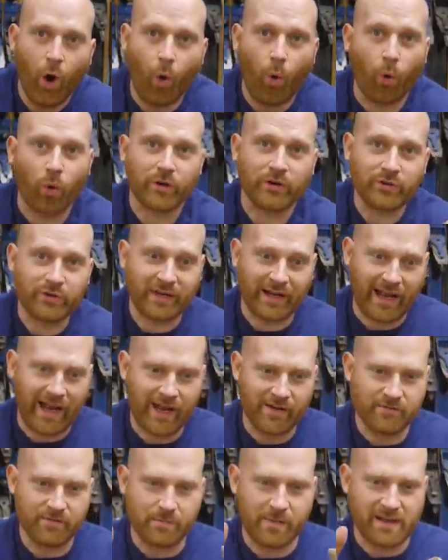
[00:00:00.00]
Or you could
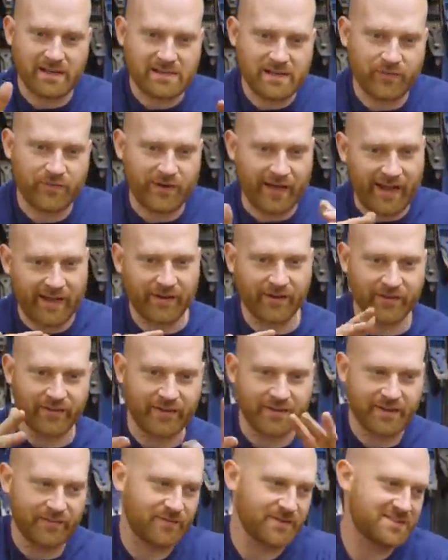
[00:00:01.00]
have them at different angles
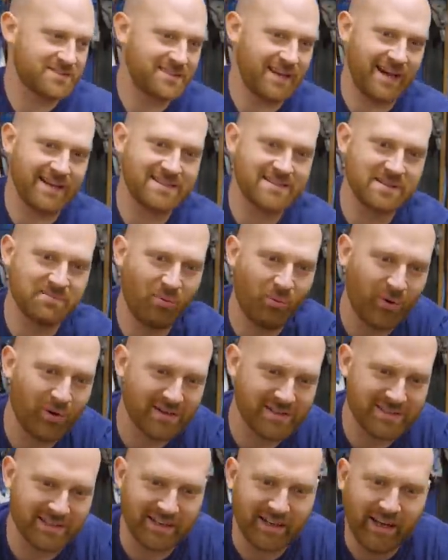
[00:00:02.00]
on different sides of the
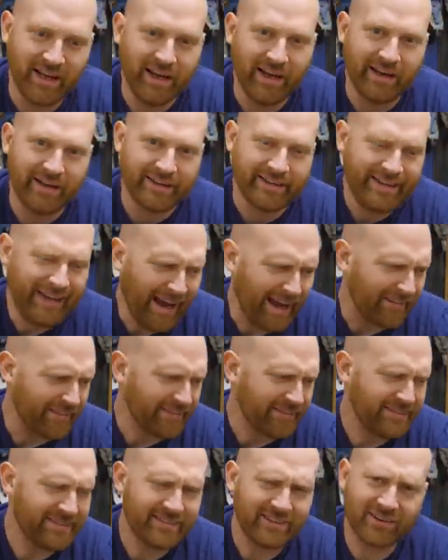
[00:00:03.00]
boards, and yeah,
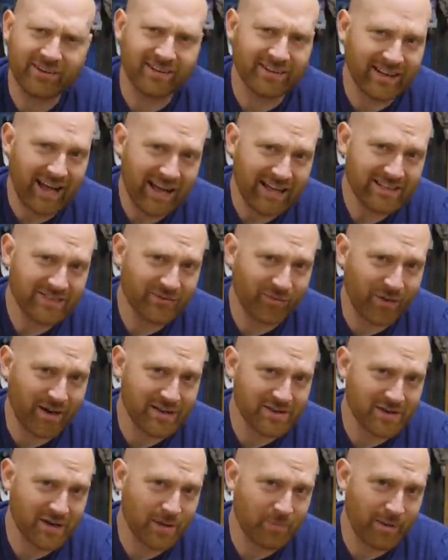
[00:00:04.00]
there are lots of
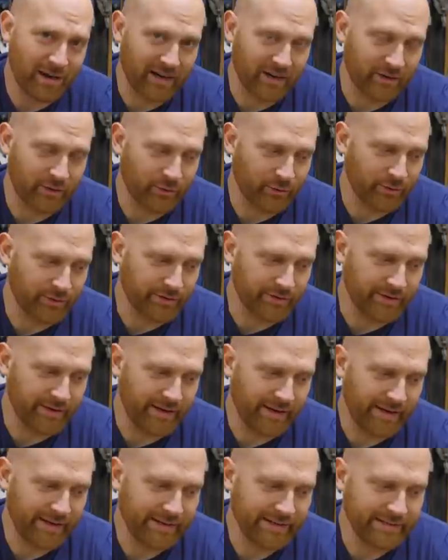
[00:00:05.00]
ways you can make a corner,
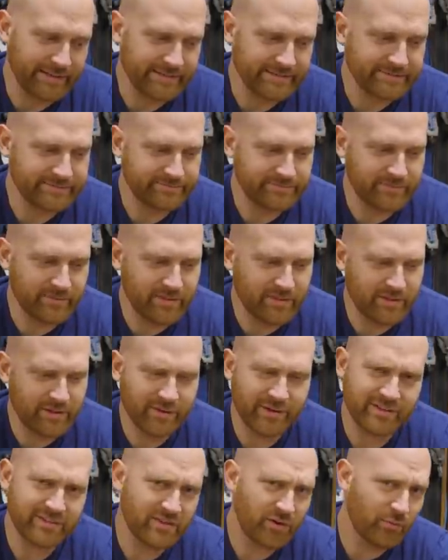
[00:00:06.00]
and
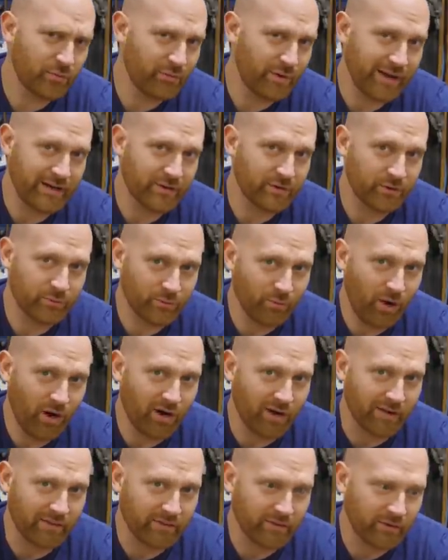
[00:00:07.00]
there is no right or
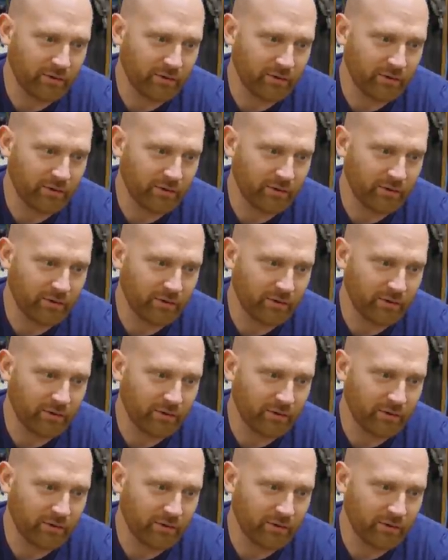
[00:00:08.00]
wrong.